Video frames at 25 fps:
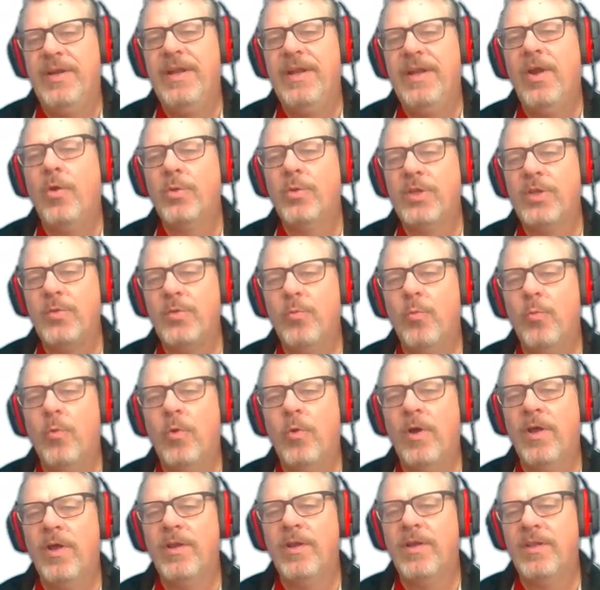and only
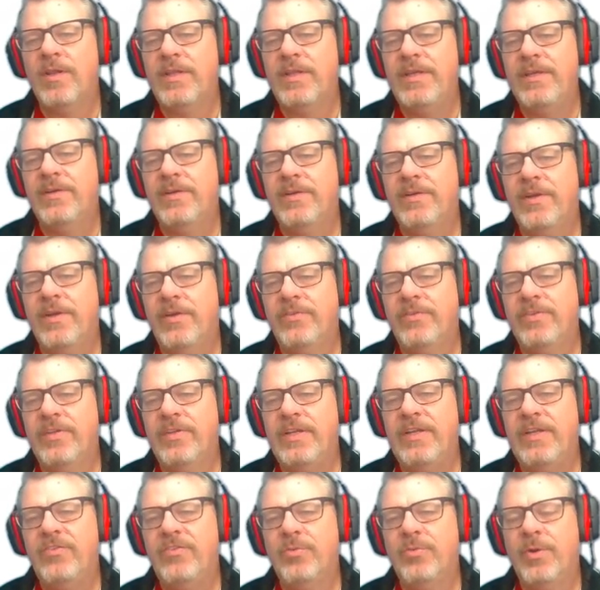one allele goes in
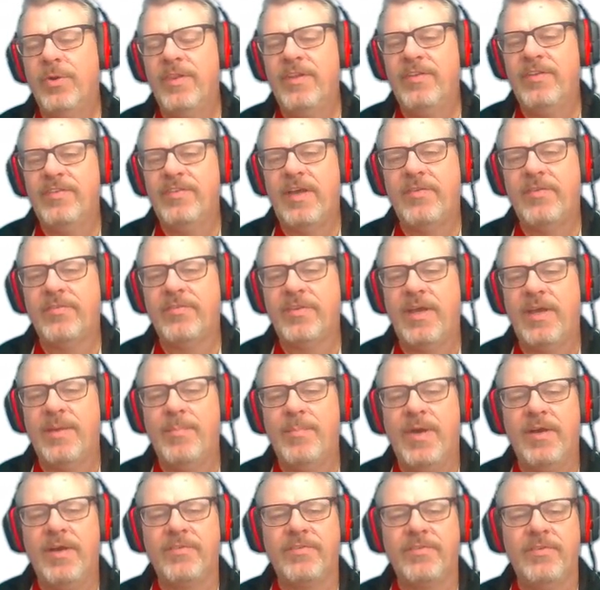each one of these outside
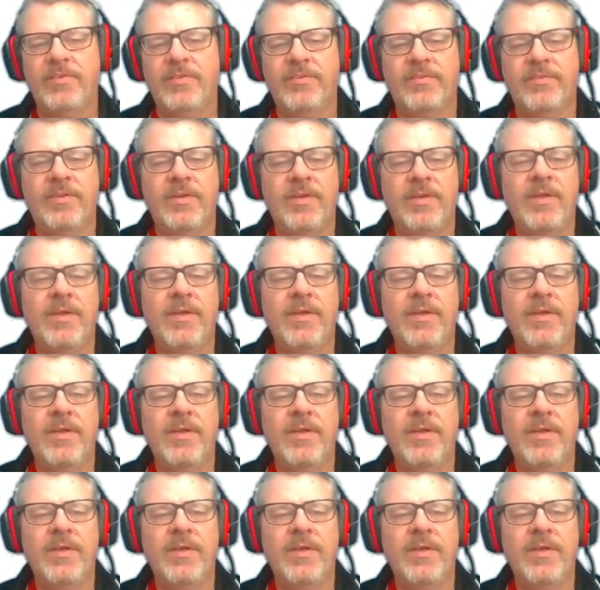boxes.